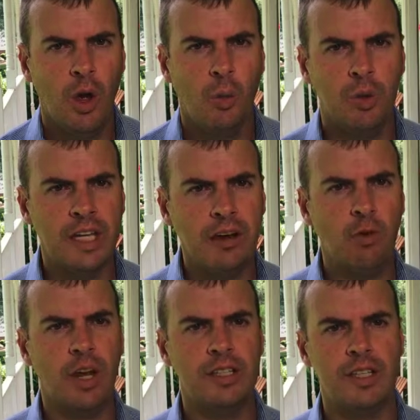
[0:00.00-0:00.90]
When
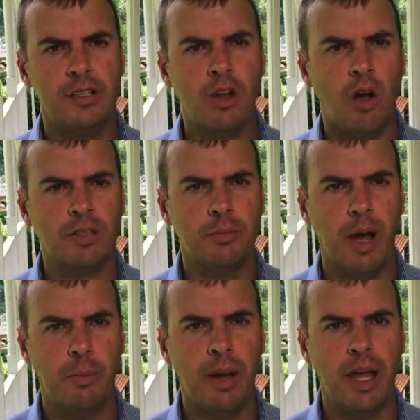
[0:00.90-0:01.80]
Dave Ramsey talks
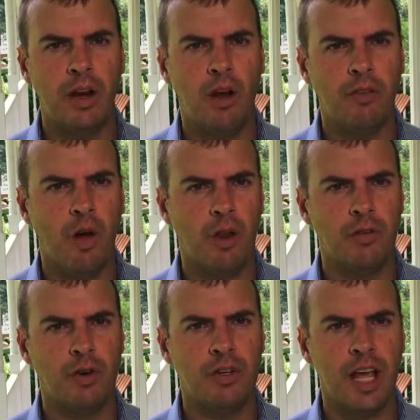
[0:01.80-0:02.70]
about paying off all
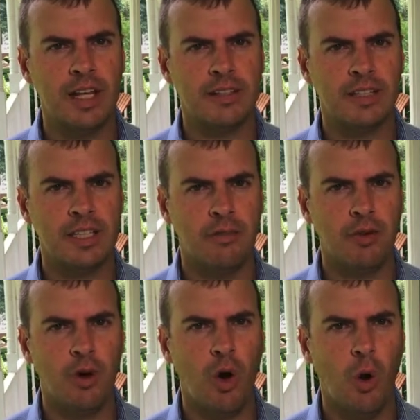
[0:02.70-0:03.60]
of your debts except
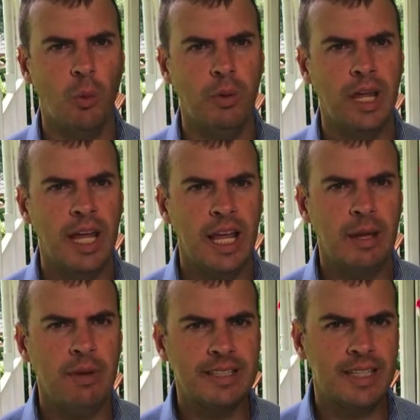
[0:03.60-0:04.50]
for your home,
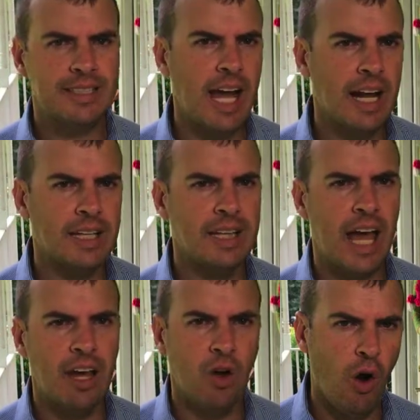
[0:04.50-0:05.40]
he means exactly
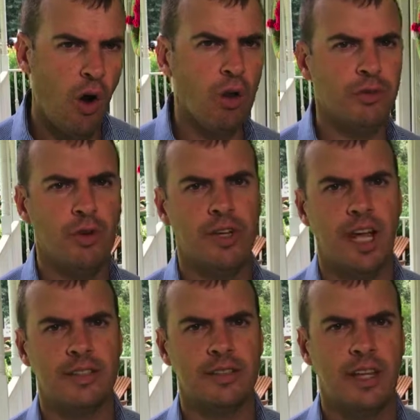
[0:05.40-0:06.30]
that, all of your
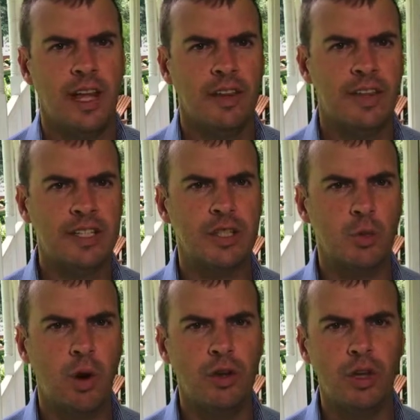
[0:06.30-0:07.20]
debts. This
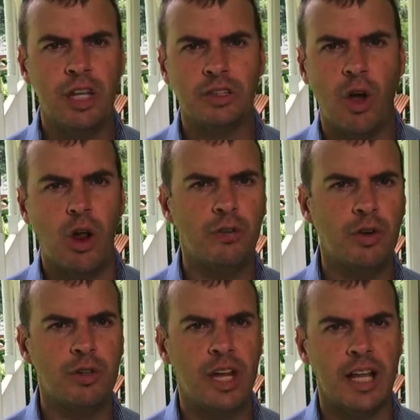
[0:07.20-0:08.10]
is where you list all of
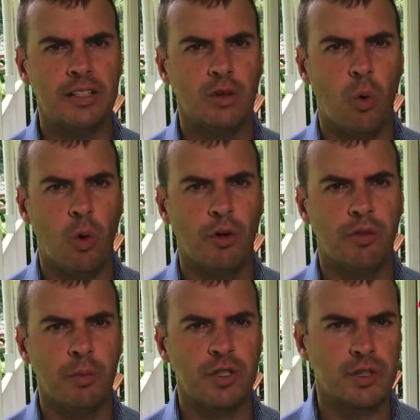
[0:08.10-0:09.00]
your debts in order
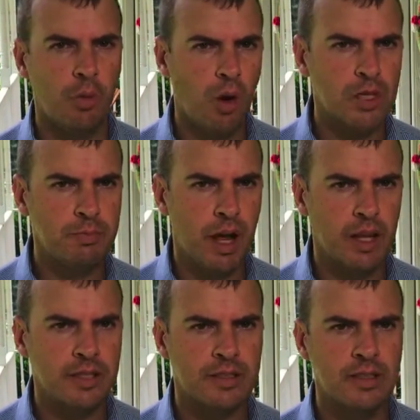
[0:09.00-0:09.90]
from the smallest
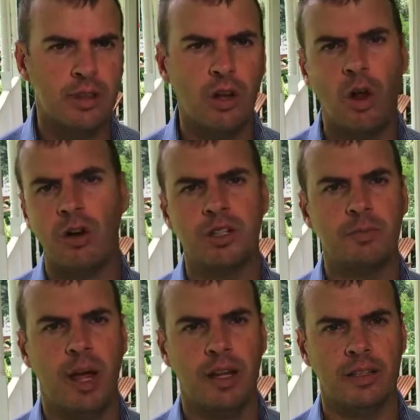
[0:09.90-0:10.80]
balance to the
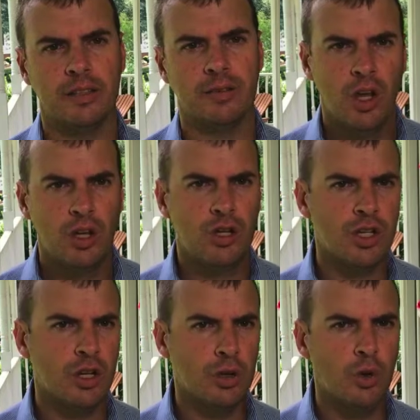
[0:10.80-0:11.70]
largest balance. You
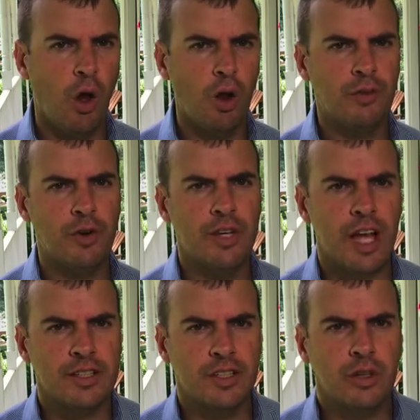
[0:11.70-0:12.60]
should include all of your
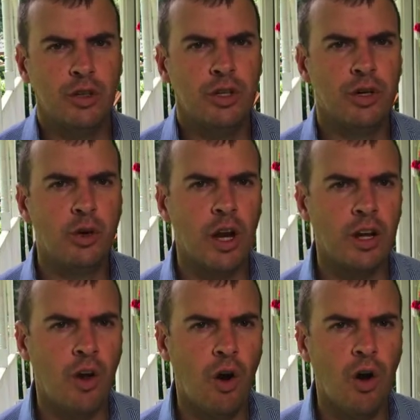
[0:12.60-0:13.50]
debts, including your
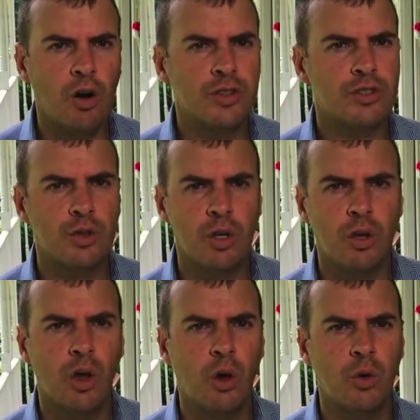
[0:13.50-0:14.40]
credit card,
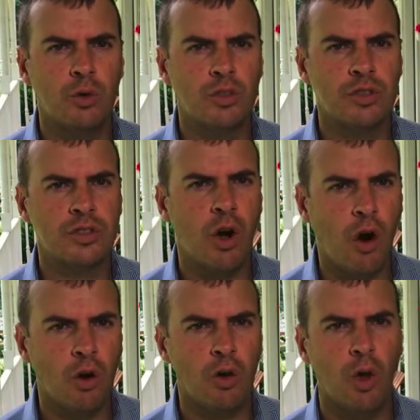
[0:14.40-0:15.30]
student loans,
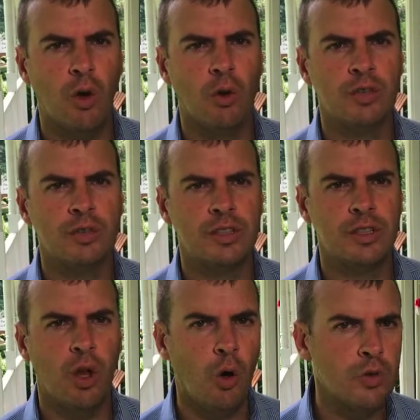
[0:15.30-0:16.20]
car loans,
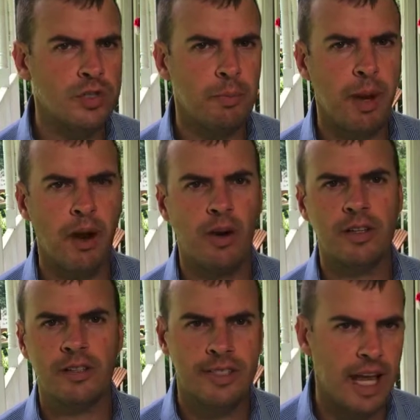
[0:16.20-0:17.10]
loans to
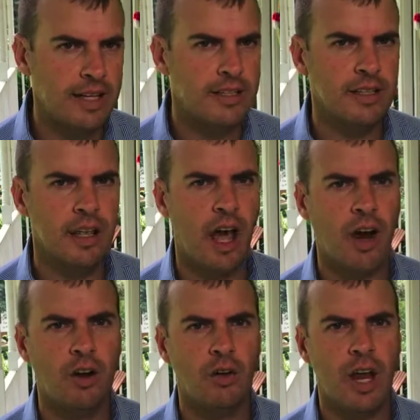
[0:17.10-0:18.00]
parents, debt to the
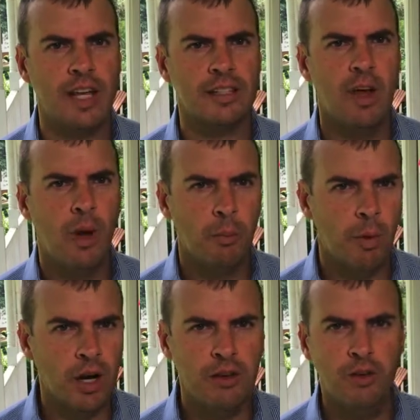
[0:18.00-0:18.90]
IRS,
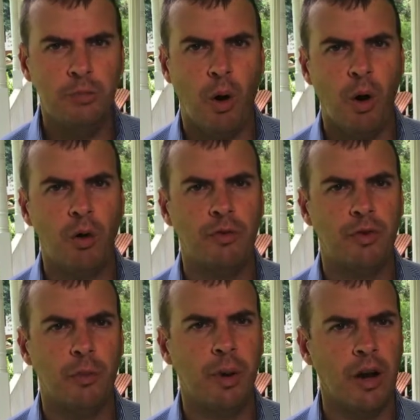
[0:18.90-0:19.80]
money you've borrowed
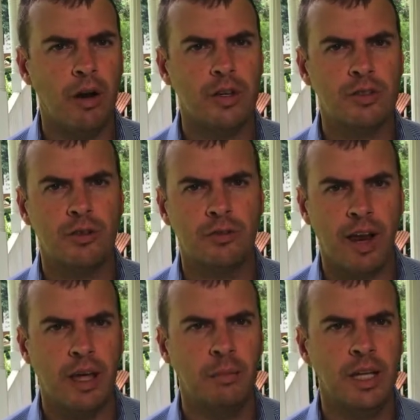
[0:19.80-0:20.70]
from parents or
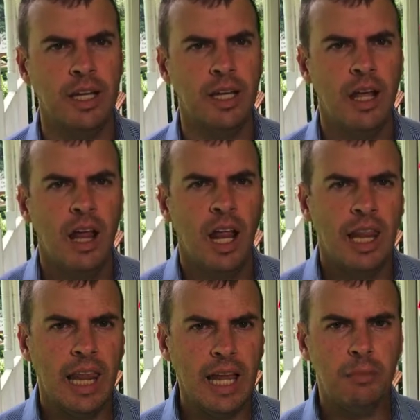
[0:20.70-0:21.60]
family,
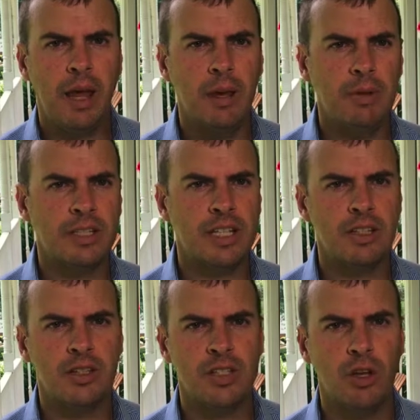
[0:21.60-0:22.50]
late payments
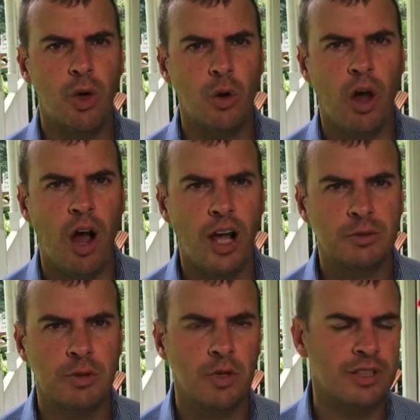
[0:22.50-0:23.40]
that you still owe to
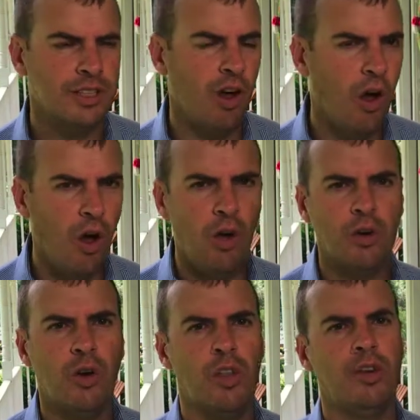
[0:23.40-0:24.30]
hospitals, and all
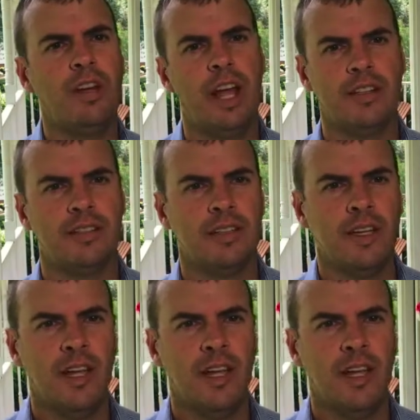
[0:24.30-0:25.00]
your other debts.